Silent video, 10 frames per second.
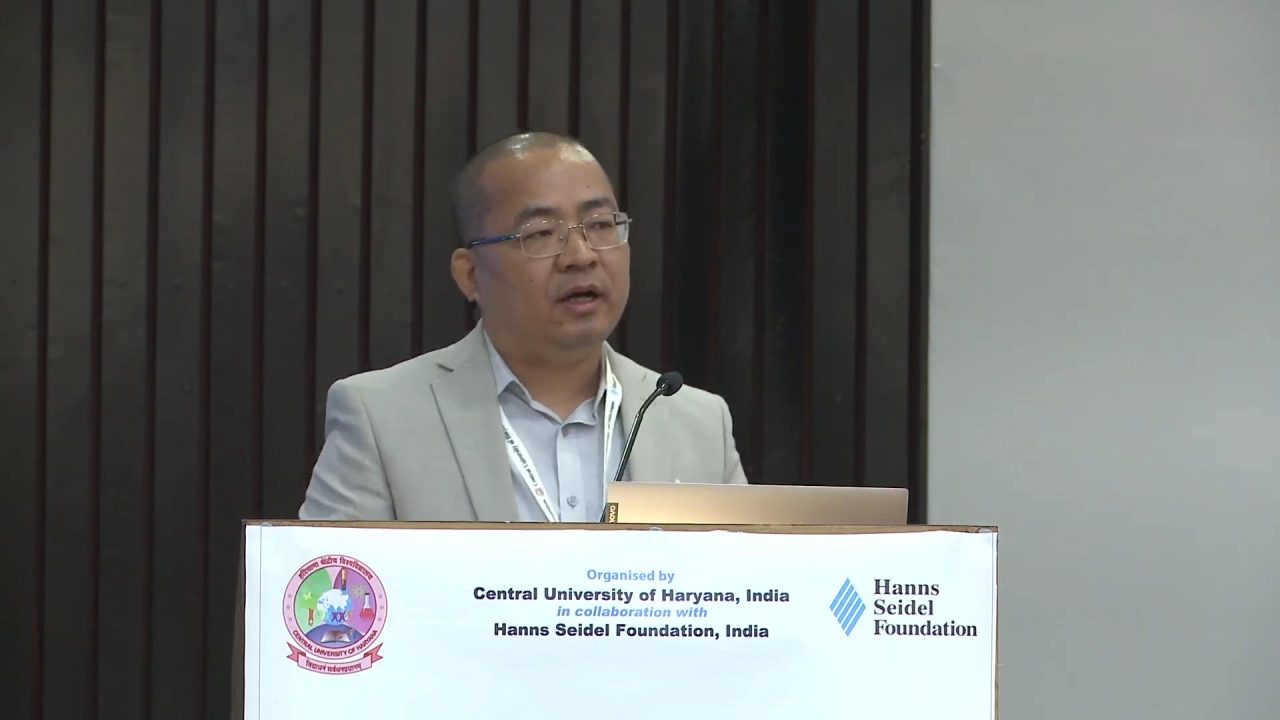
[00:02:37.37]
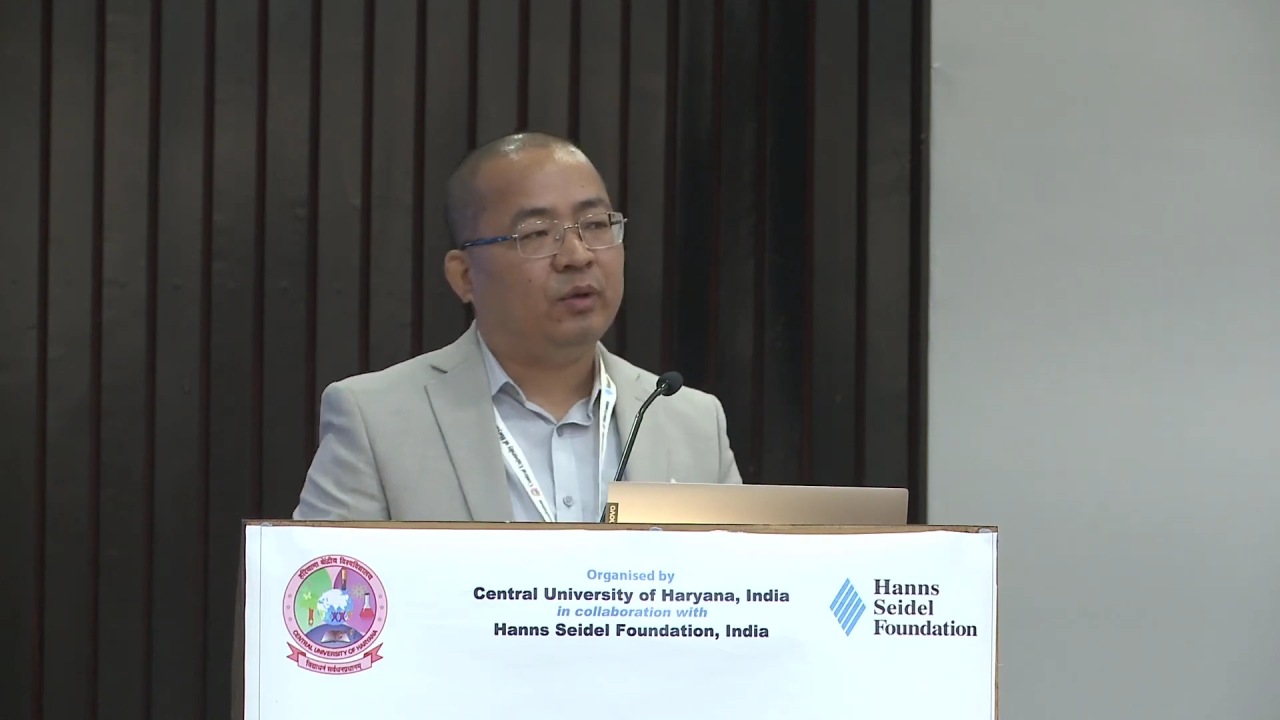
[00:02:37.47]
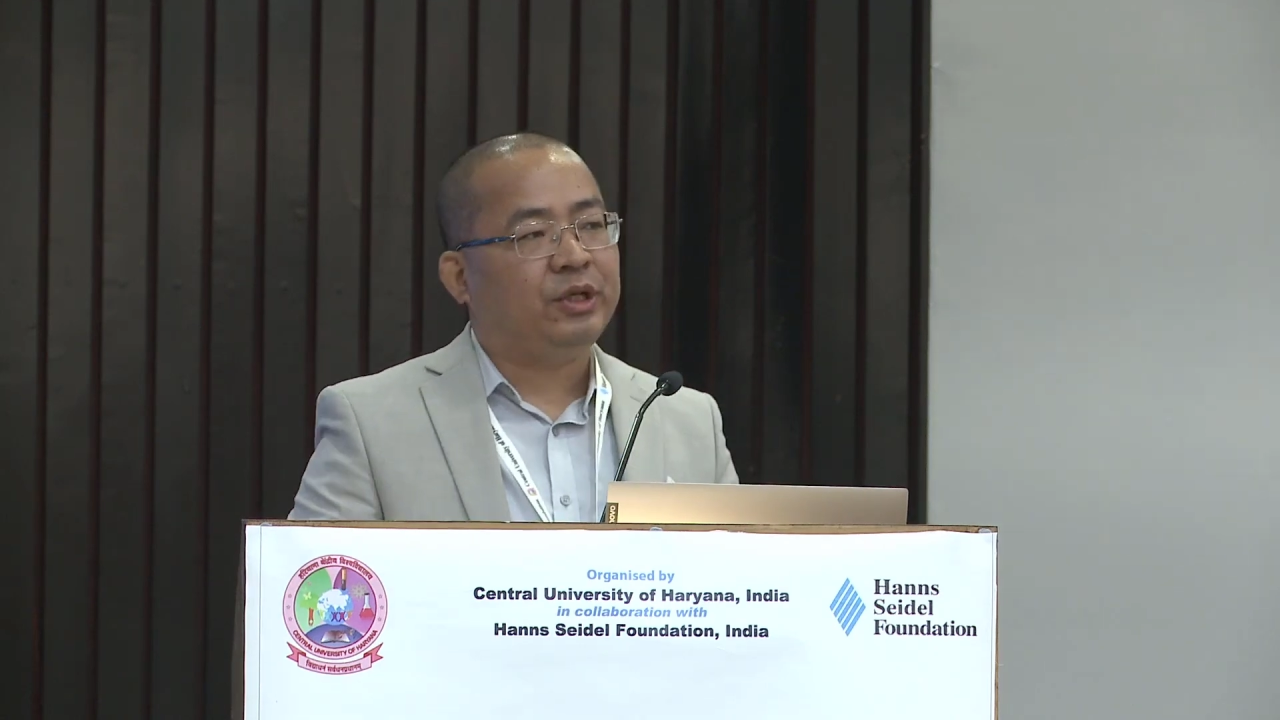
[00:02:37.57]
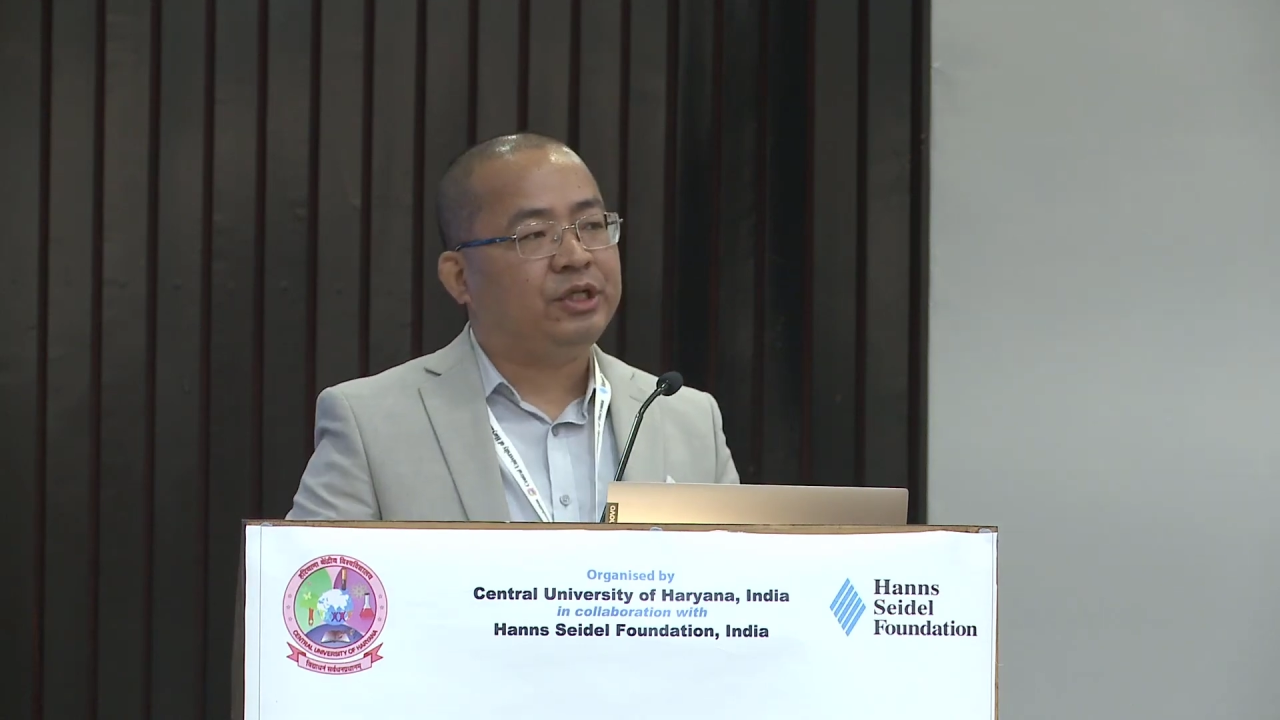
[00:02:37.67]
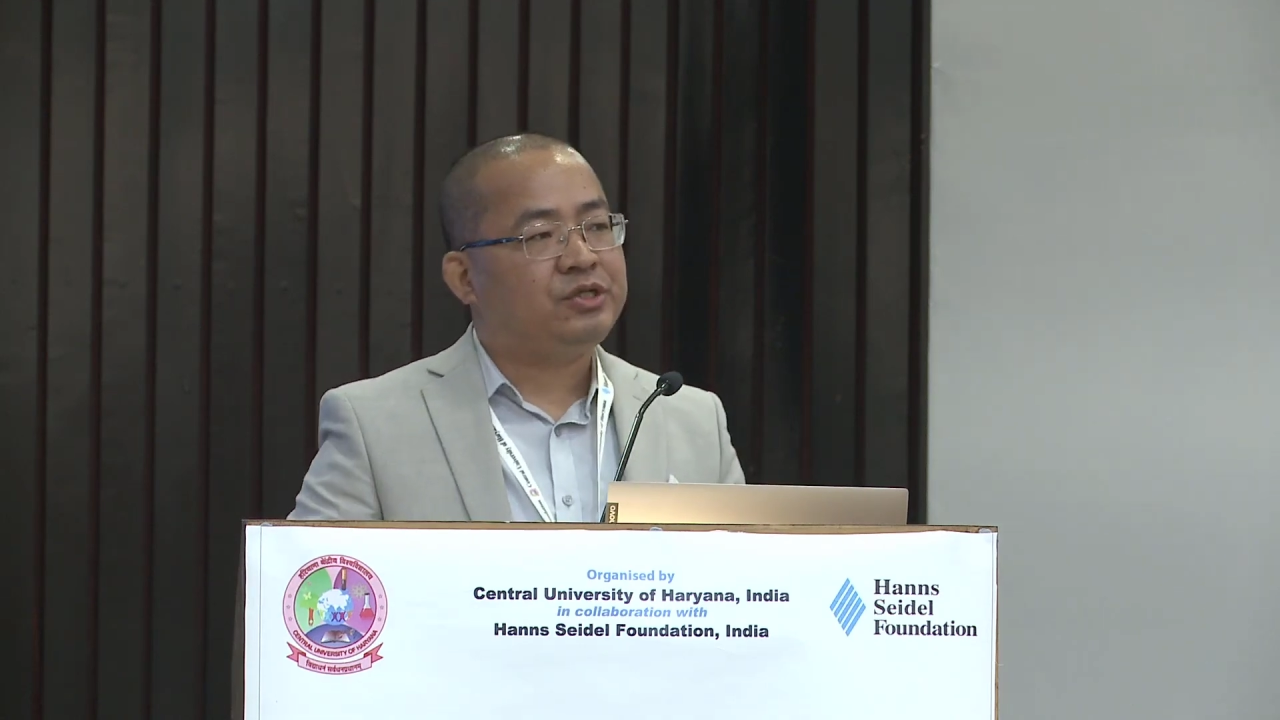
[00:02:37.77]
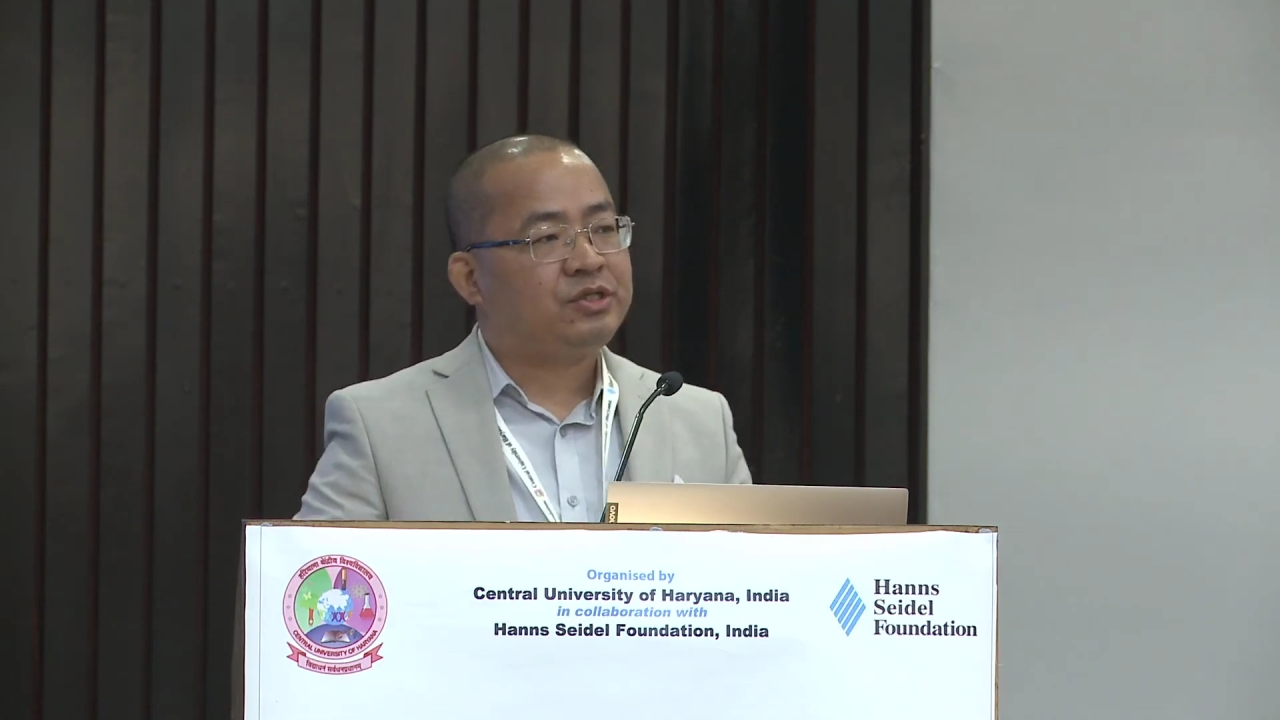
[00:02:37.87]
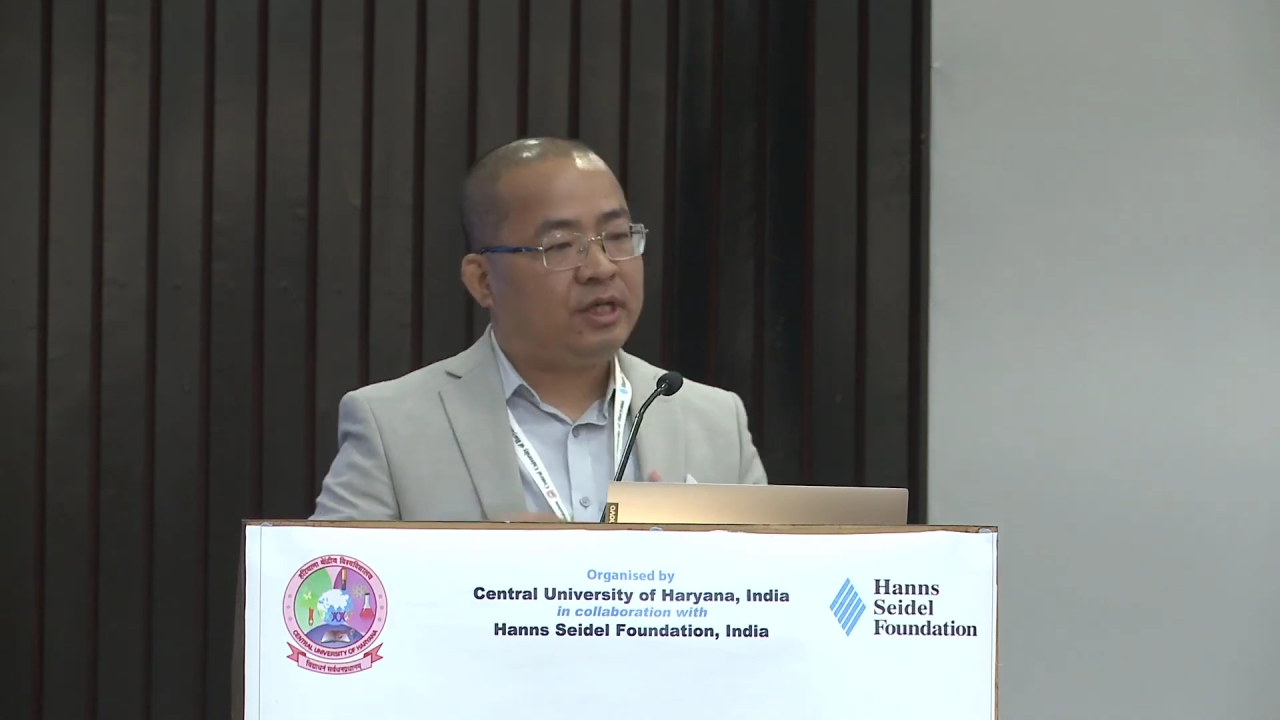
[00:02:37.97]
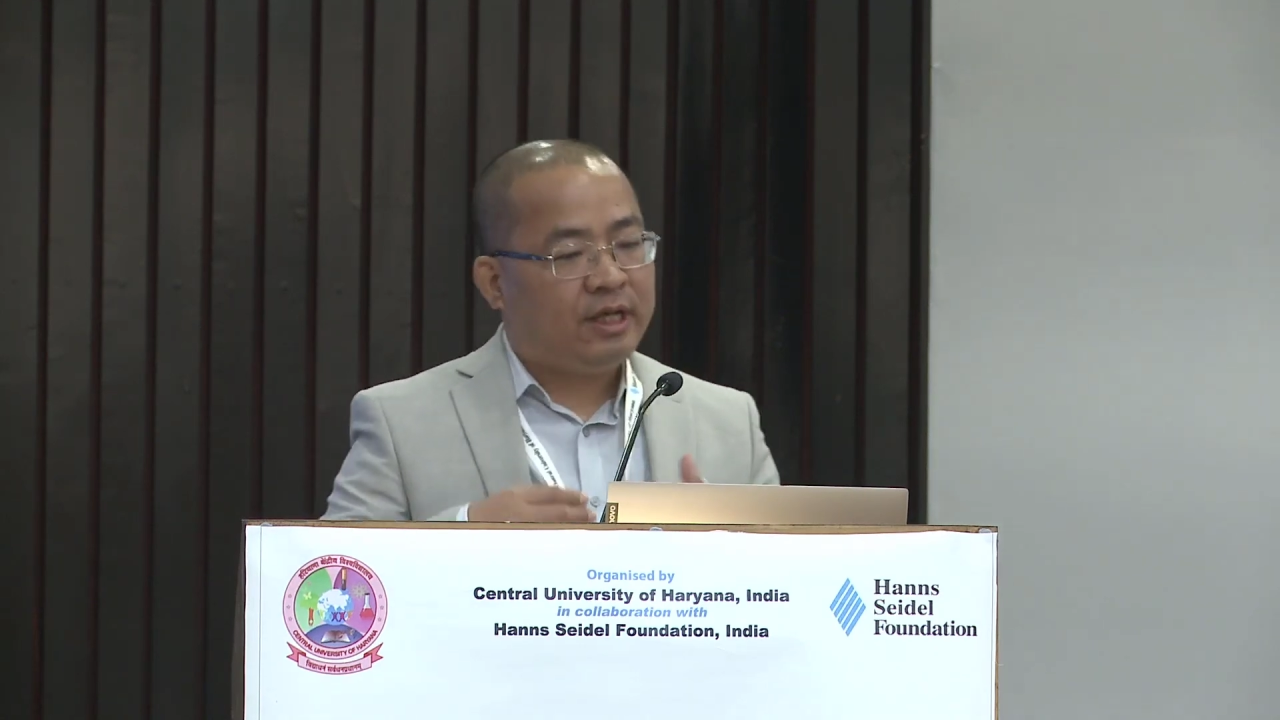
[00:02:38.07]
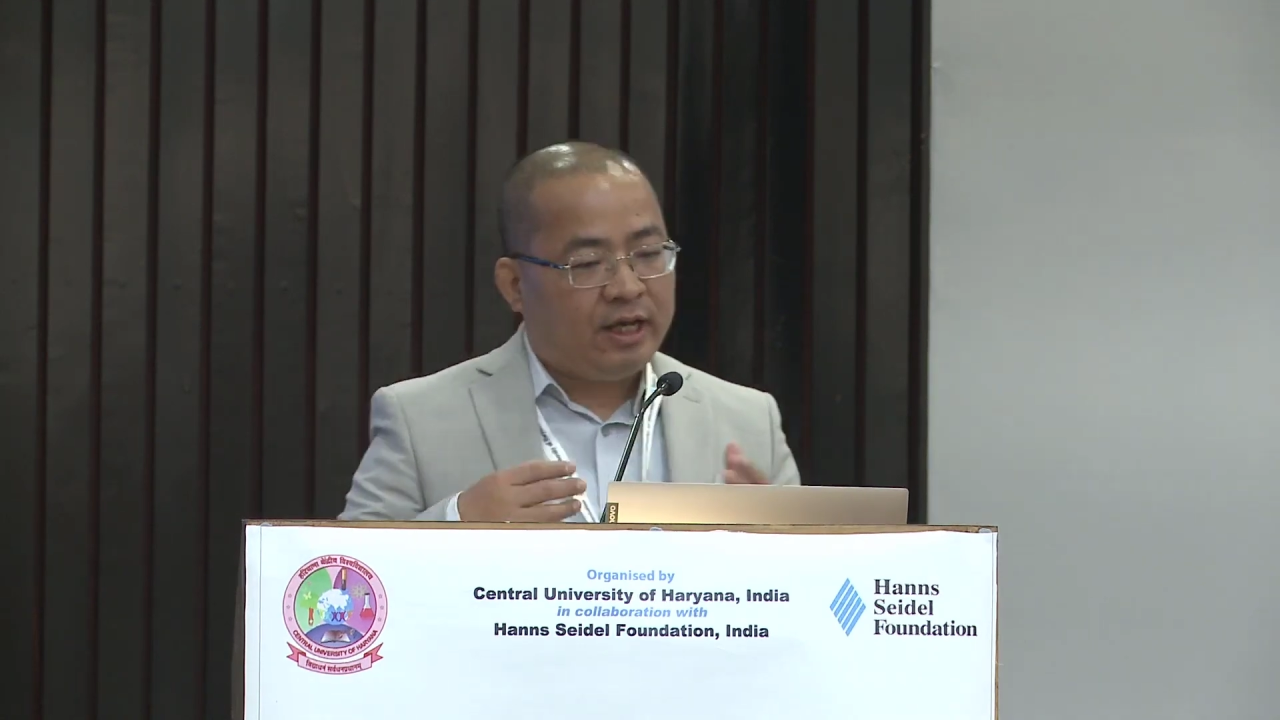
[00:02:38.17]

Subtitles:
which